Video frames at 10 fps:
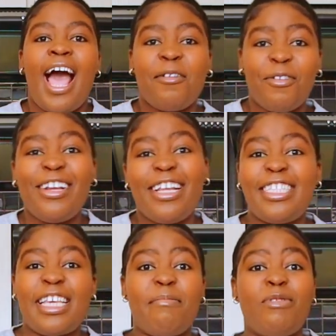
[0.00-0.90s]
I'm gonna
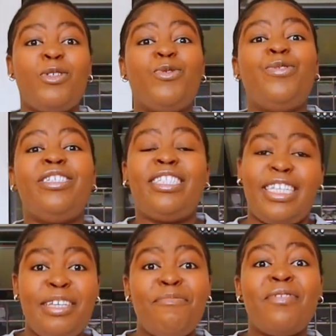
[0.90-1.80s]
attempt to
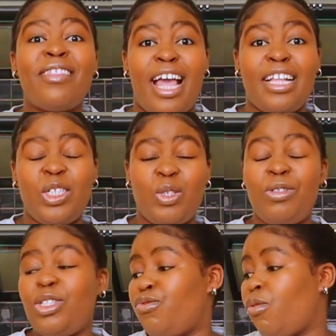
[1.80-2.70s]
redeem that
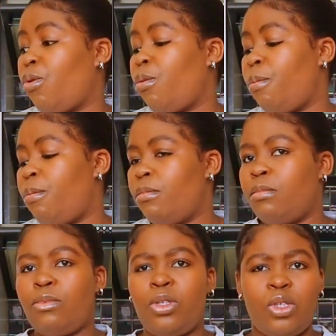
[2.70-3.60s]
Swiss roll. What?
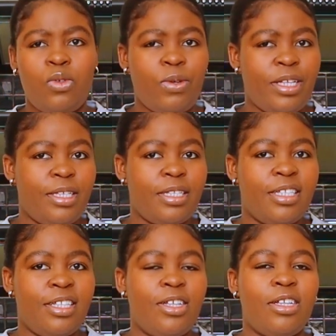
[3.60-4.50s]

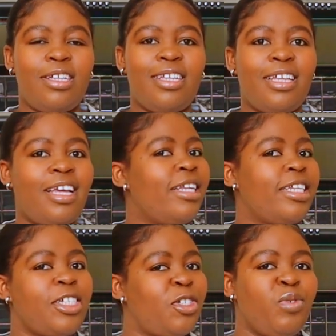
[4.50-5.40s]
Swiss
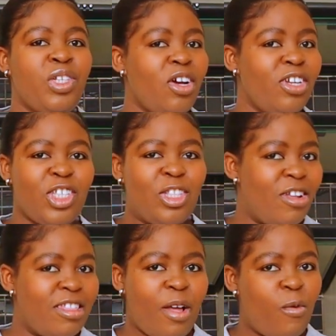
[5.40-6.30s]
English. We're not gonna
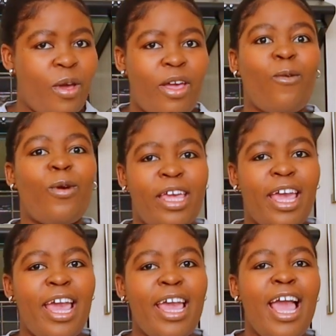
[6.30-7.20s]
start that way,
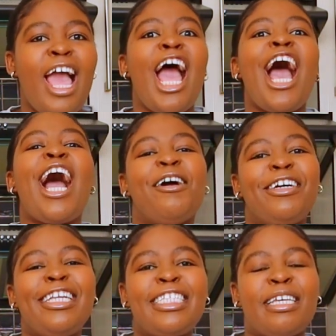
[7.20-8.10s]
okay? I'm
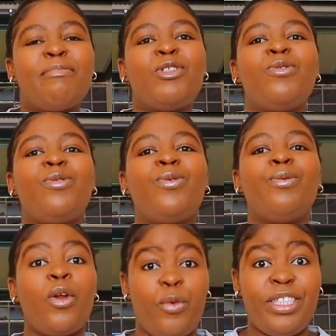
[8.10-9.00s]
gonna attempt to
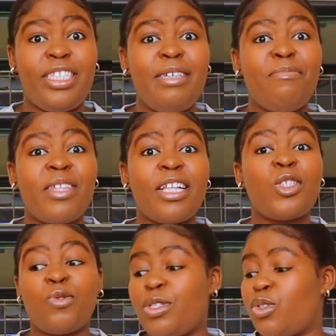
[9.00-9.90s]
redeem that
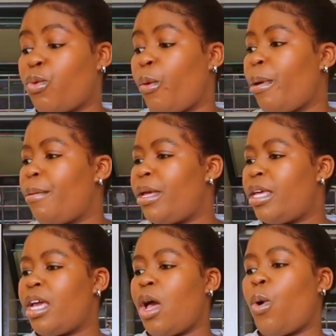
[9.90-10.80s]
Swiss roll by
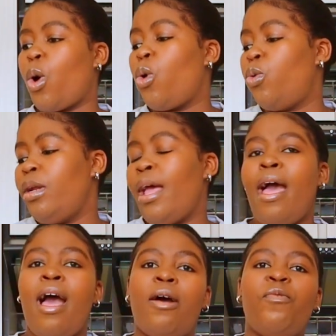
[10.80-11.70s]
making our own.
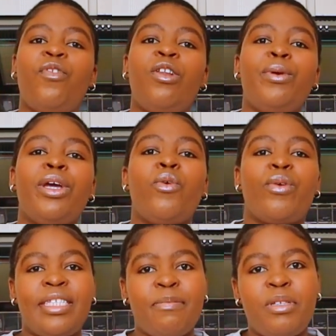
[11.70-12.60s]
I'm following a
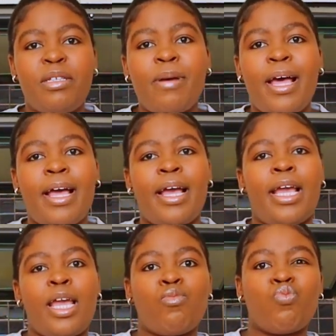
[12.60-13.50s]
recipe
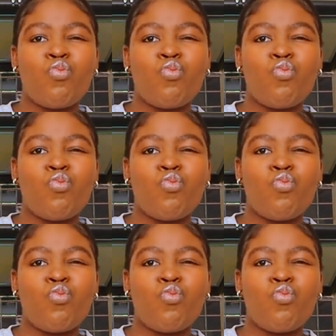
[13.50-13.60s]
by